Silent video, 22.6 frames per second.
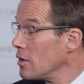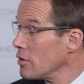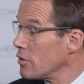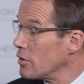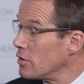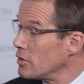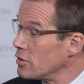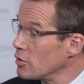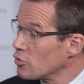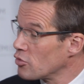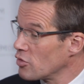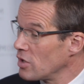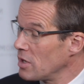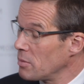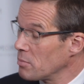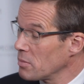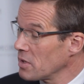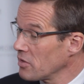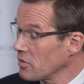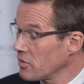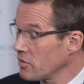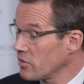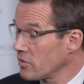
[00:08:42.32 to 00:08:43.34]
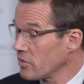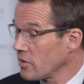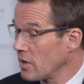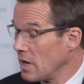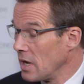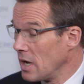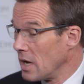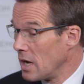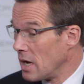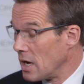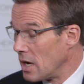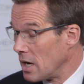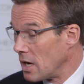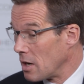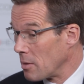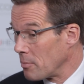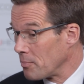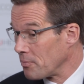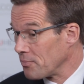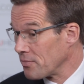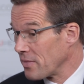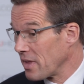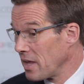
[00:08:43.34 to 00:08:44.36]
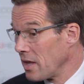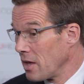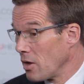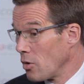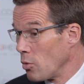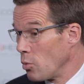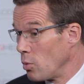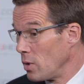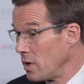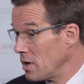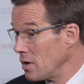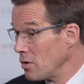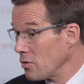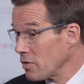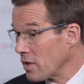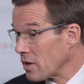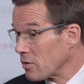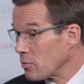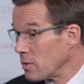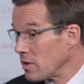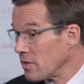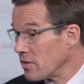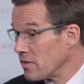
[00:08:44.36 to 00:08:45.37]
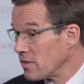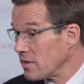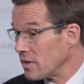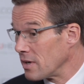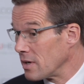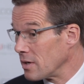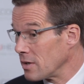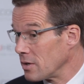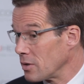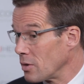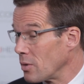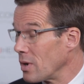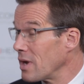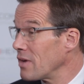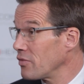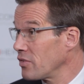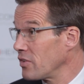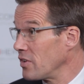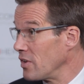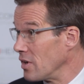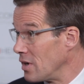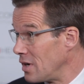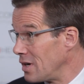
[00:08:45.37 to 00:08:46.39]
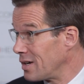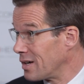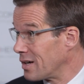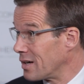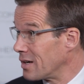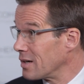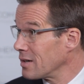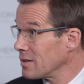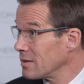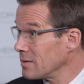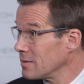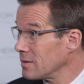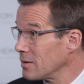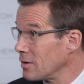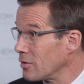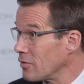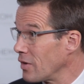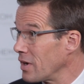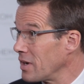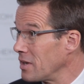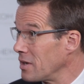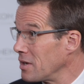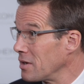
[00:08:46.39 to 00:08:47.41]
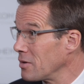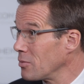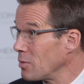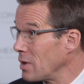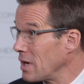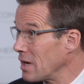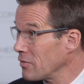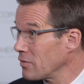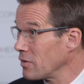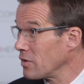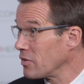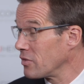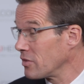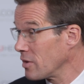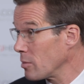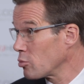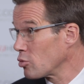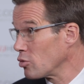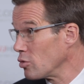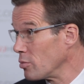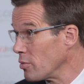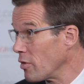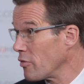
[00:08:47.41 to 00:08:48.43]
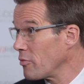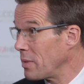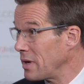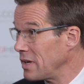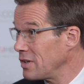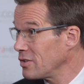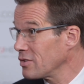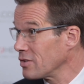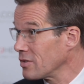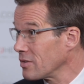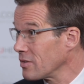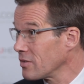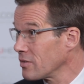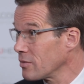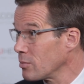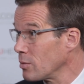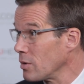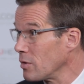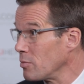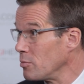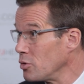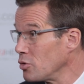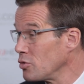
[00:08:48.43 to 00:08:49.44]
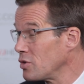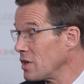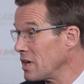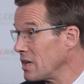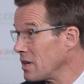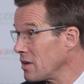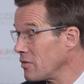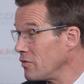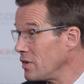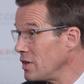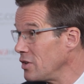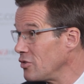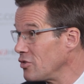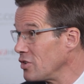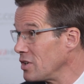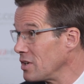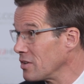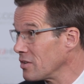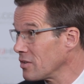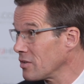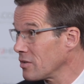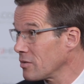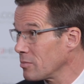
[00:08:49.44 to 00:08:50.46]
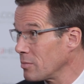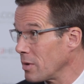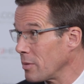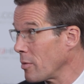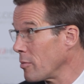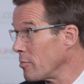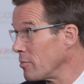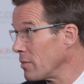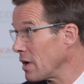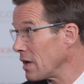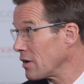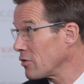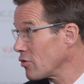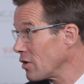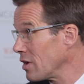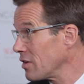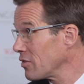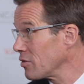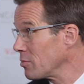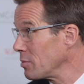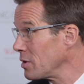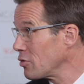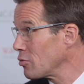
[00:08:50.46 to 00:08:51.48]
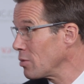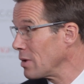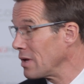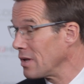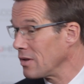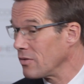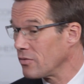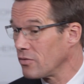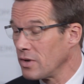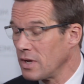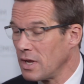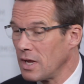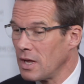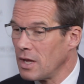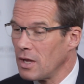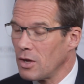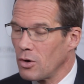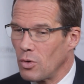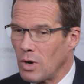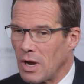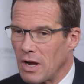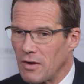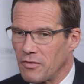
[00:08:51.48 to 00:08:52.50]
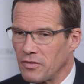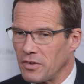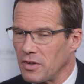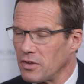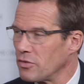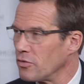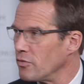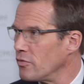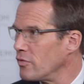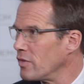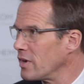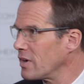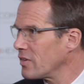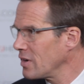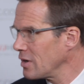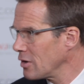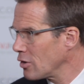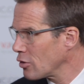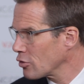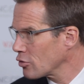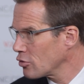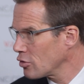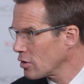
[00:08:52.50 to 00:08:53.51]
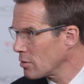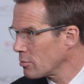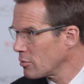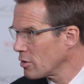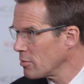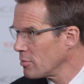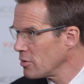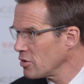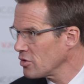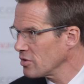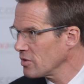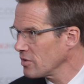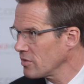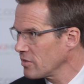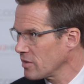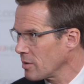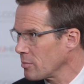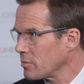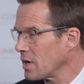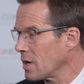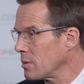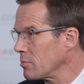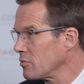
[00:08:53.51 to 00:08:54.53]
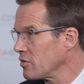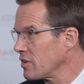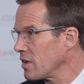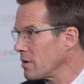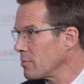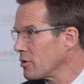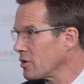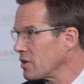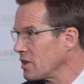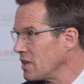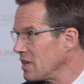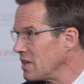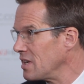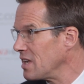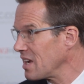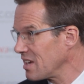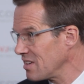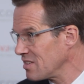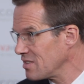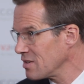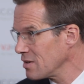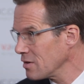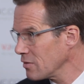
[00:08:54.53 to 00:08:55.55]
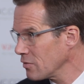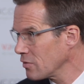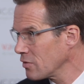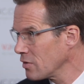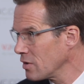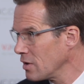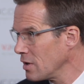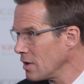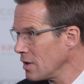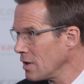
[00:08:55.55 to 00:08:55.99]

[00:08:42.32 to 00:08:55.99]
the new treatments. We know that with FCR already, we have this subgroup of patients with mutated V genes, maybe and trisomy 12, who have these very long-term remissions, sometimes MRD negative.